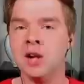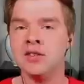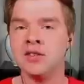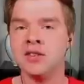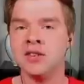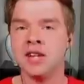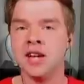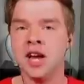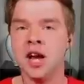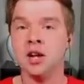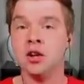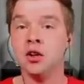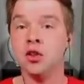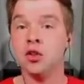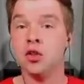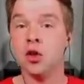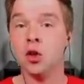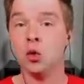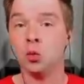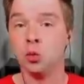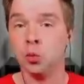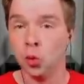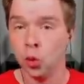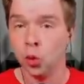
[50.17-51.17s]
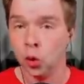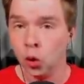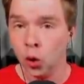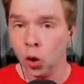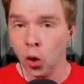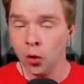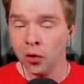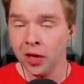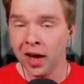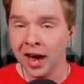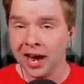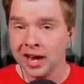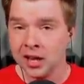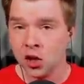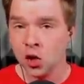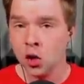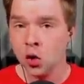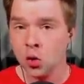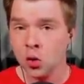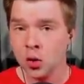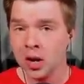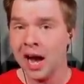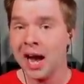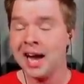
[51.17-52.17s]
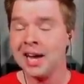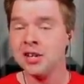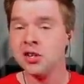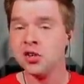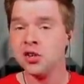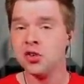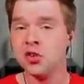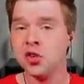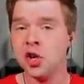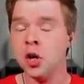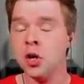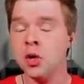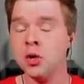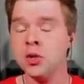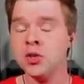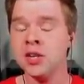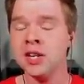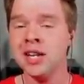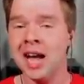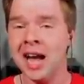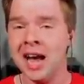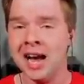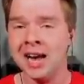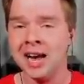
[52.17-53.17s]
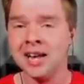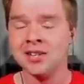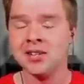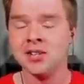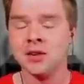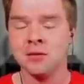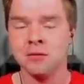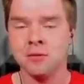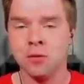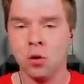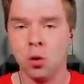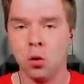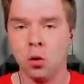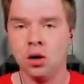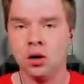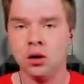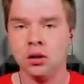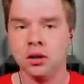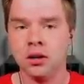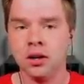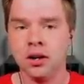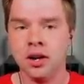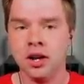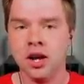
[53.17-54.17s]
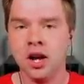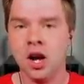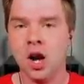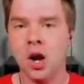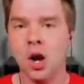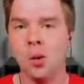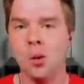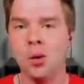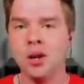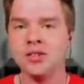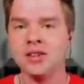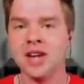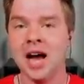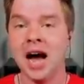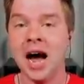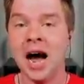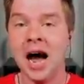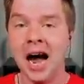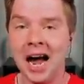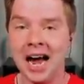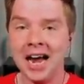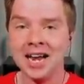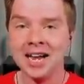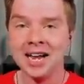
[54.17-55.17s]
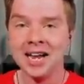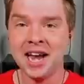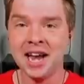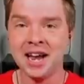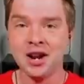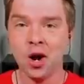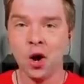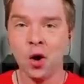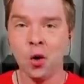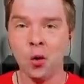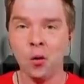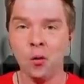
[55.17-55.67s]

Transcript: Once again, the rule that you guys chose and asked for was I can